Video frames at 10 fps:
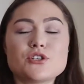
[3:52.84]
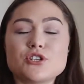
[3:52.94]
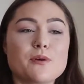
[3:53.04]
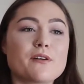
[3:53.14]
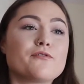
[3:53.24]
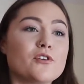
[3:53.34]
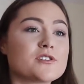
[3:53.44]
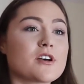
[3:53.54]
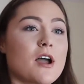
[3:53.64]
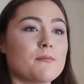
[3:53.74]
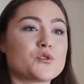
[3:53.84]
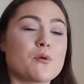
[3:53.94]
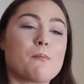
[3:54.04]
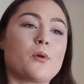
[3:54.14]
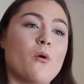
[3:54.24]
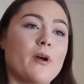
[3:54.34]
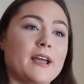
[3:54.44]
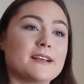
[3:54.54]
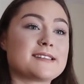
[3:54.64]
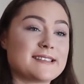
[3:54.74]
to doing full-time to
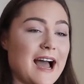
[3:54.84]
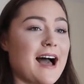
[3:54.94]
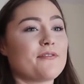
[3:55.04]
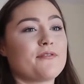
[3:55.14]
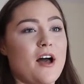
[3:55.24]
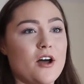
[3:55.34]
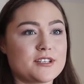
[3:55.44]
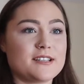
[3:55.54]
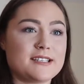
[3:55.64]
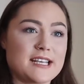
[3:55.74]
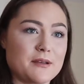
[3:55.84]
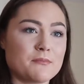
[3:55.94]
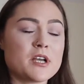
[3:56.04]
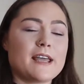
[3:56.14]
employing staff onto the team.